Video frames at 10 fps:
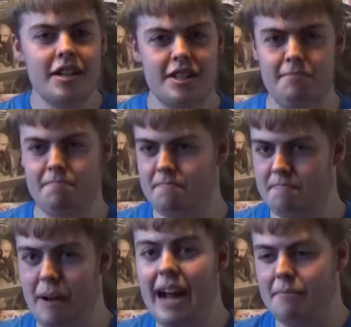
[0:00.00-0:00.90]
to
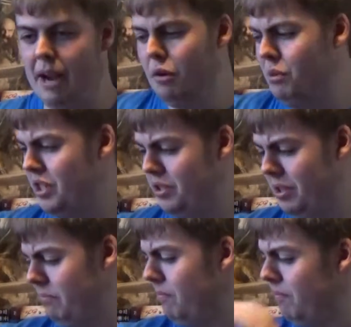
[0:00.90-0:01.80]
Batman, which is
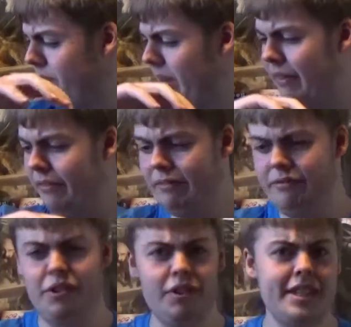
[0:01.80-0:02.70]
like have
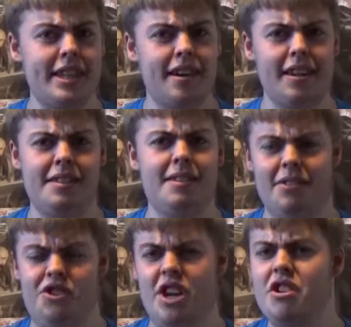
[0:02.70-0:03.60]
no idea, like,
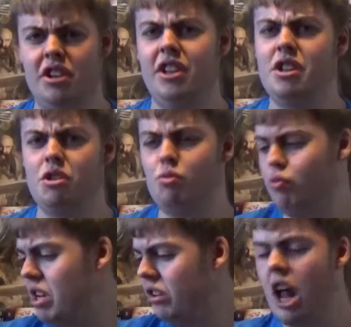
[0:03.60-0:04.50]
generally the
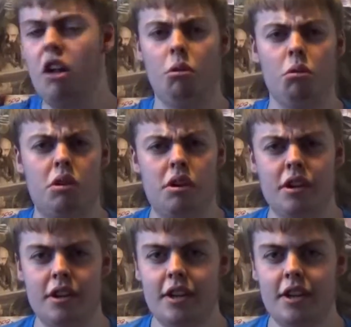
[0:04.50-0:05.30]
real Hulk.